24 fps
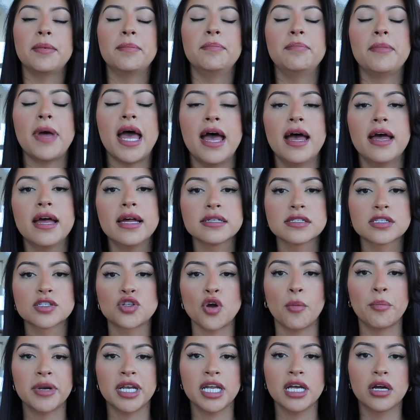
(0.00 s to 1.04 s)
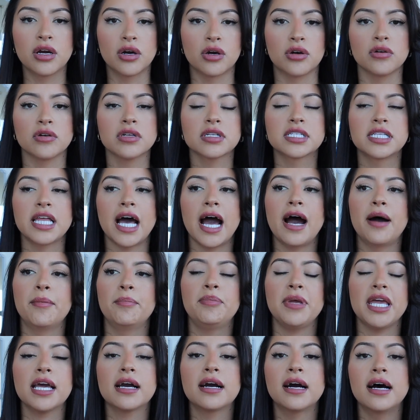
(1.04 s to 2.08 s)
met so many girls that,
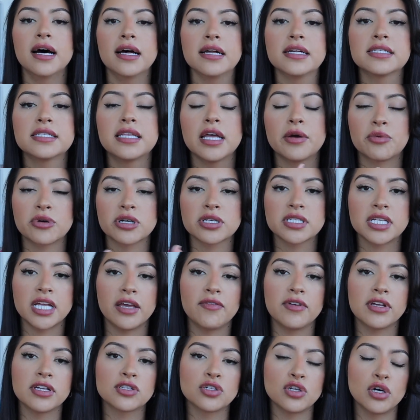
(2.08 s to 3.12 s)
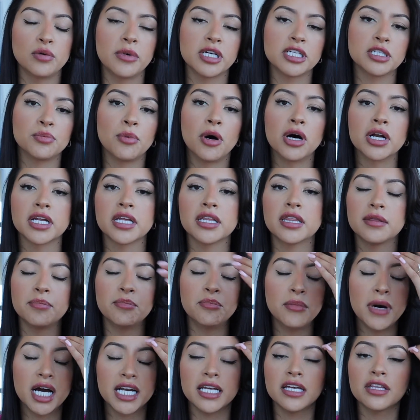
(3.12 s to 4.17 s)
because they were saving so much
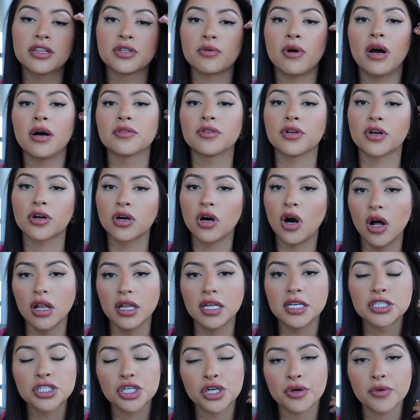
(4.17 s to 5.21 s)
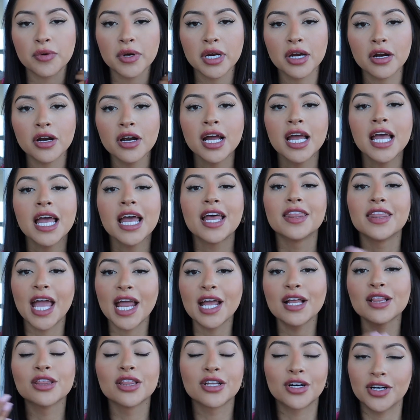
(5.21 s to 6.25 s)
money throughout their college career,
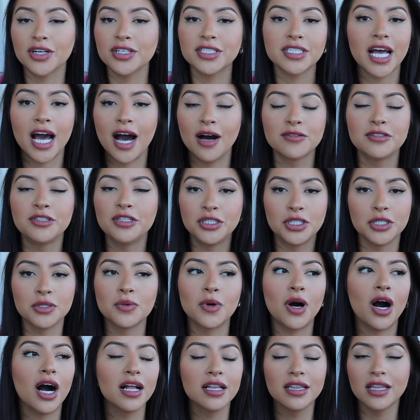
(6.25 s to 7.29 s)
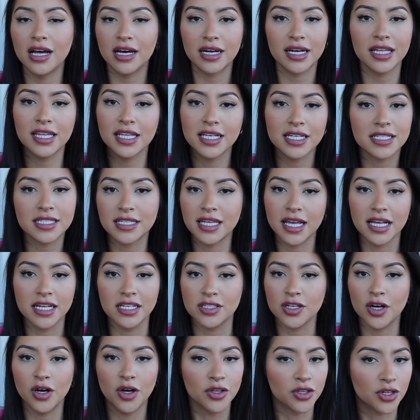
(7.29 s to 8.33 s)
they learned how to do a lot of these
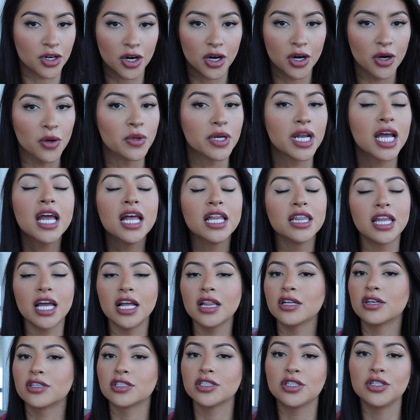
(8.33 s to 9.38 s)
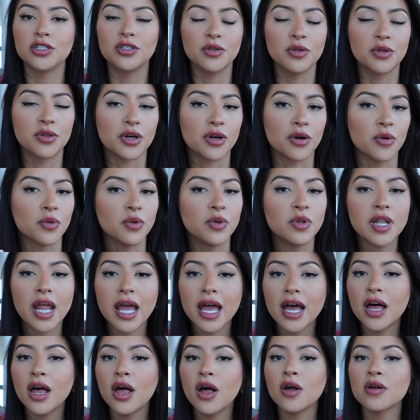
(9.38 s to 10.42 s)
things on their own. They learned to do their own
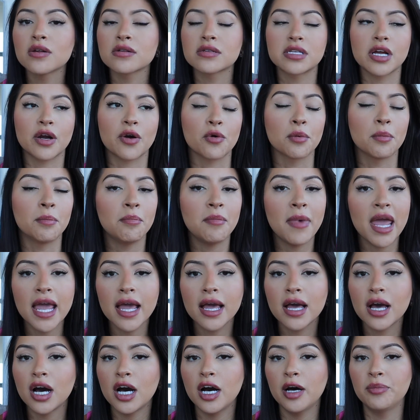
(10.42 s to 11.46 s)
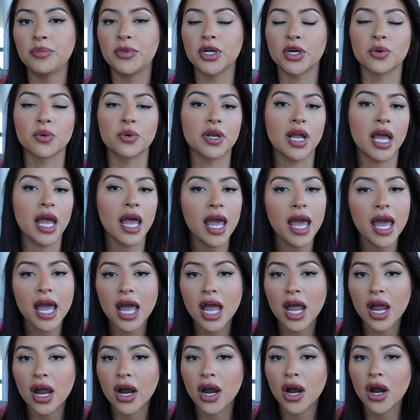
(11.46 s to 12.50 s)
nails, their own makeup, their own
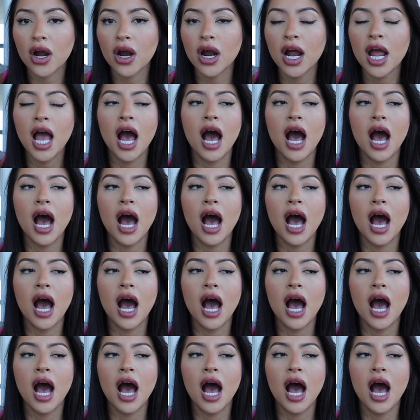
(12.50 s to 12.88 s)
hair.